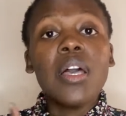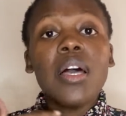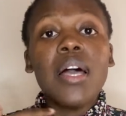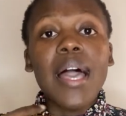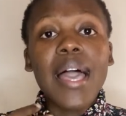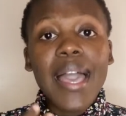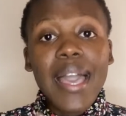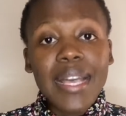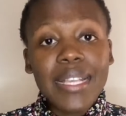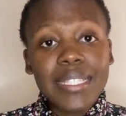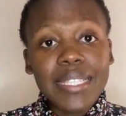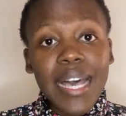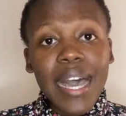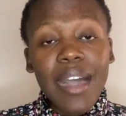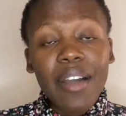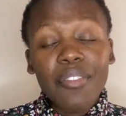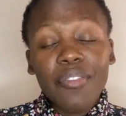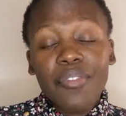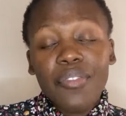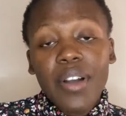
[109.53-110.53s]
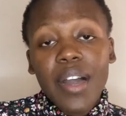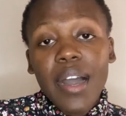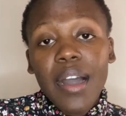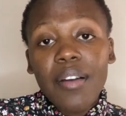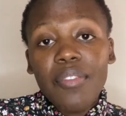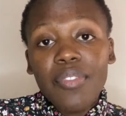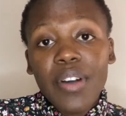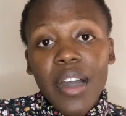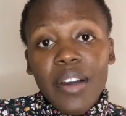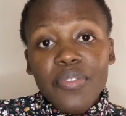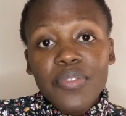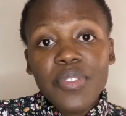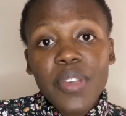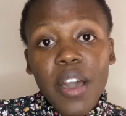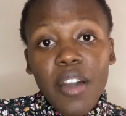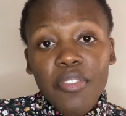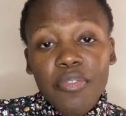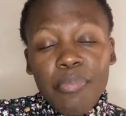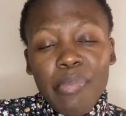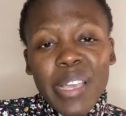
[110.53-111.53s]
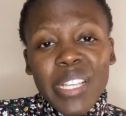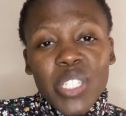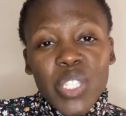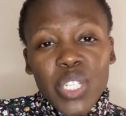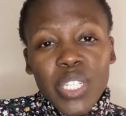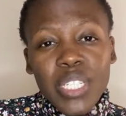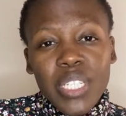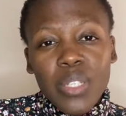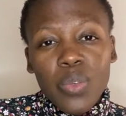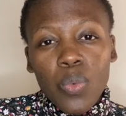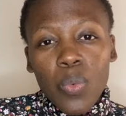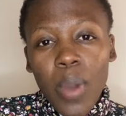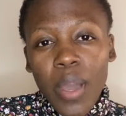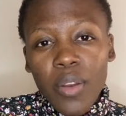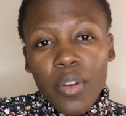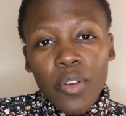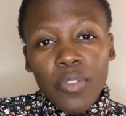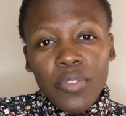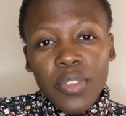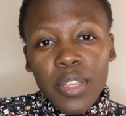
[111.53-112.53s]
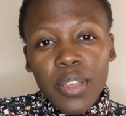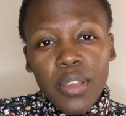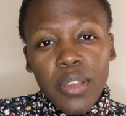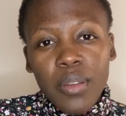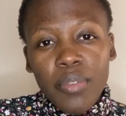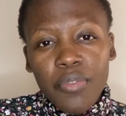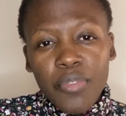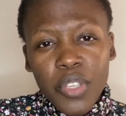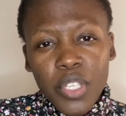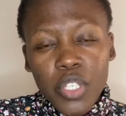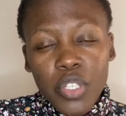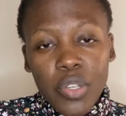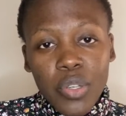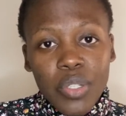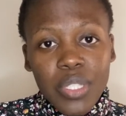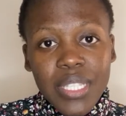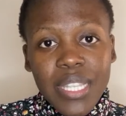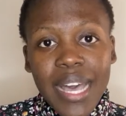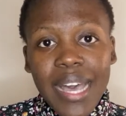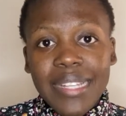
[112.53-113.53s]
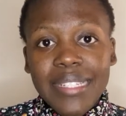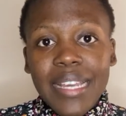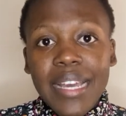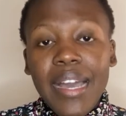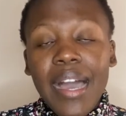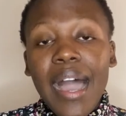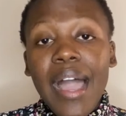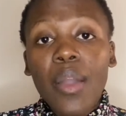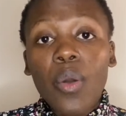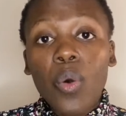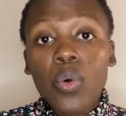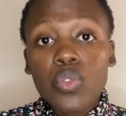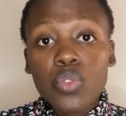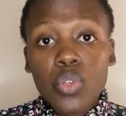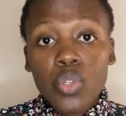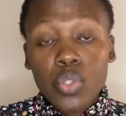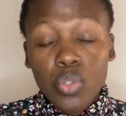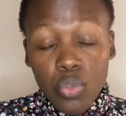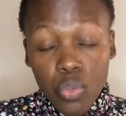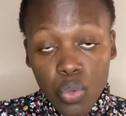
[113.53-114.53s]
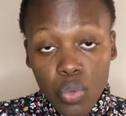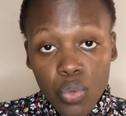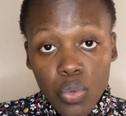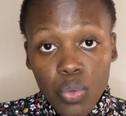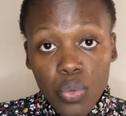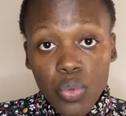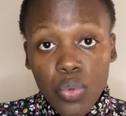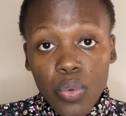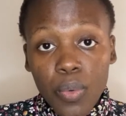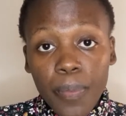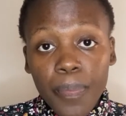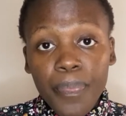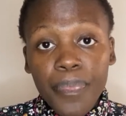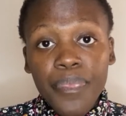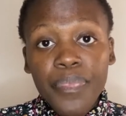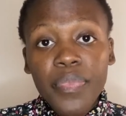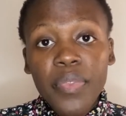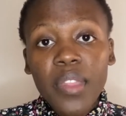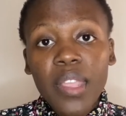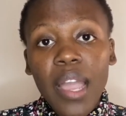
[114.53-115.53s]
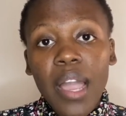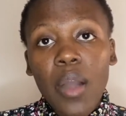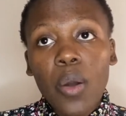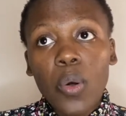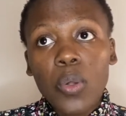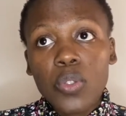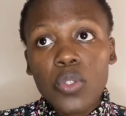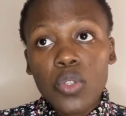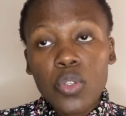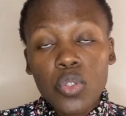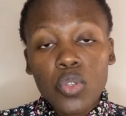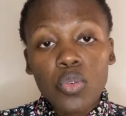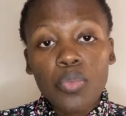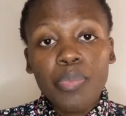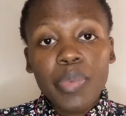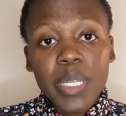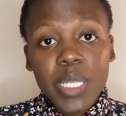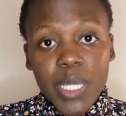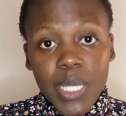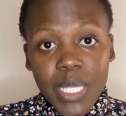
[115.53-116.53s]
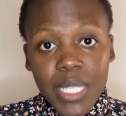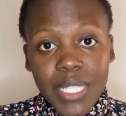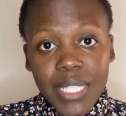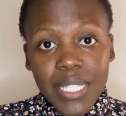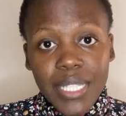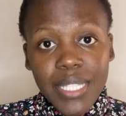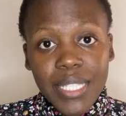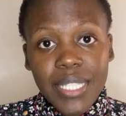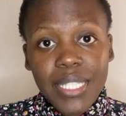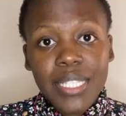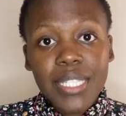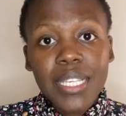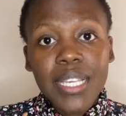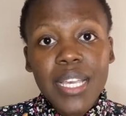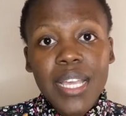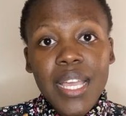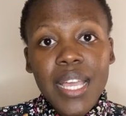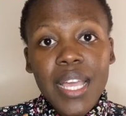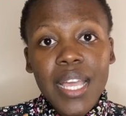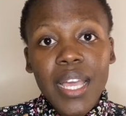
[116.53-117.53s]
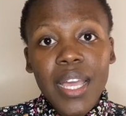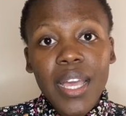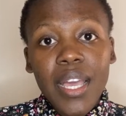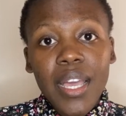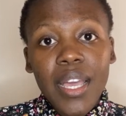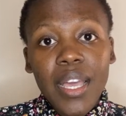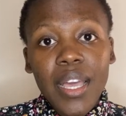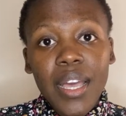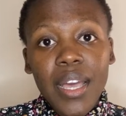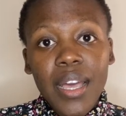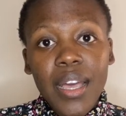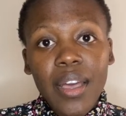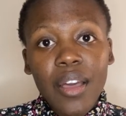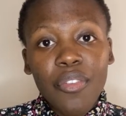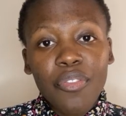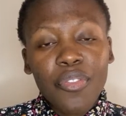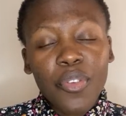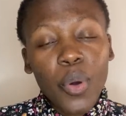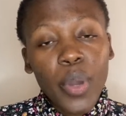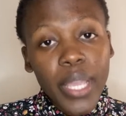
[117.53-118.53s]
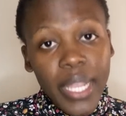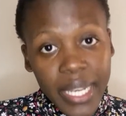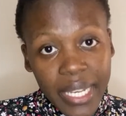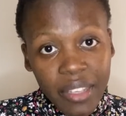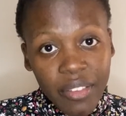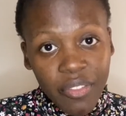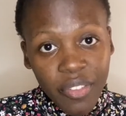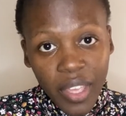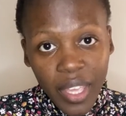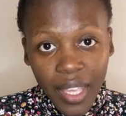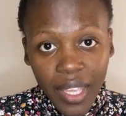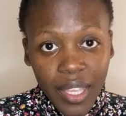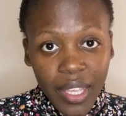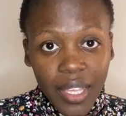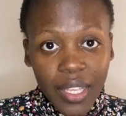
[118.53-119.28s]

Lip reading: As I've mentioned in one of the videos, that I also do businesses for a living.